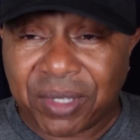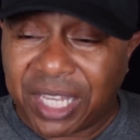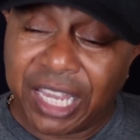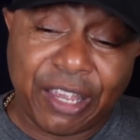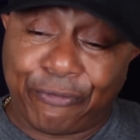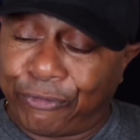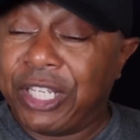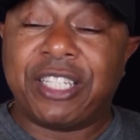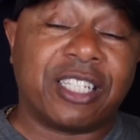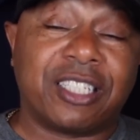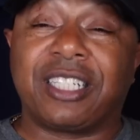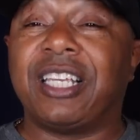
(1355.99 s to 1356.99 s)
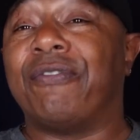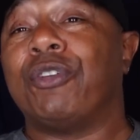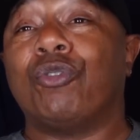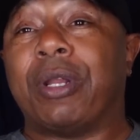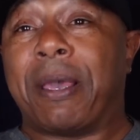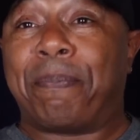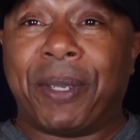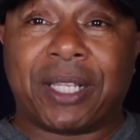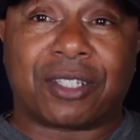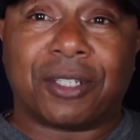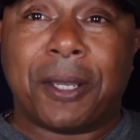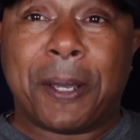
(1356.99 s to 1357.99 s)
And Fleece is giving you that
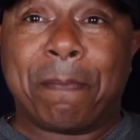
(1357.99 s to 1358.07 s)
picture.